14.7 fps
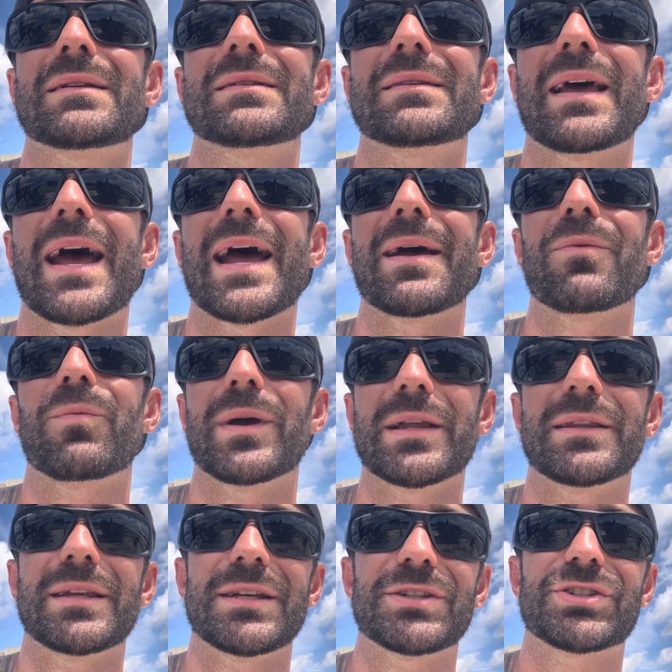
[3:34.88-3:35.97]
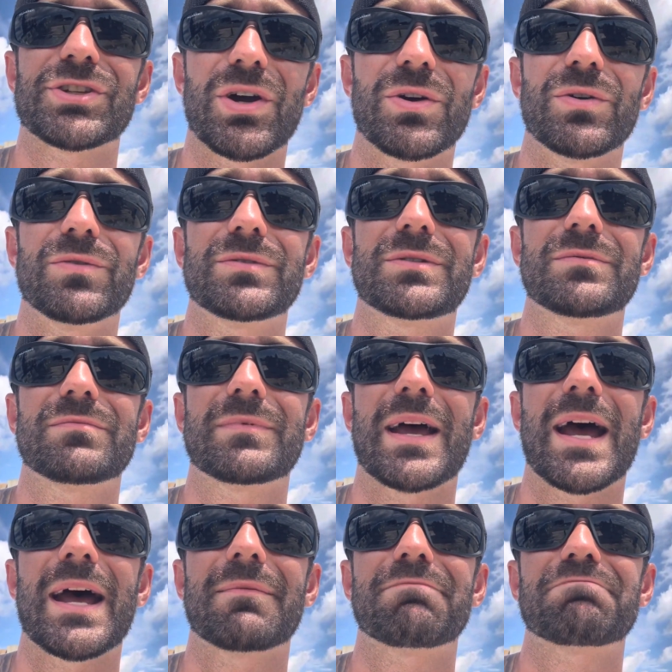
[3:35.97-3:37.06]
that win these shows, that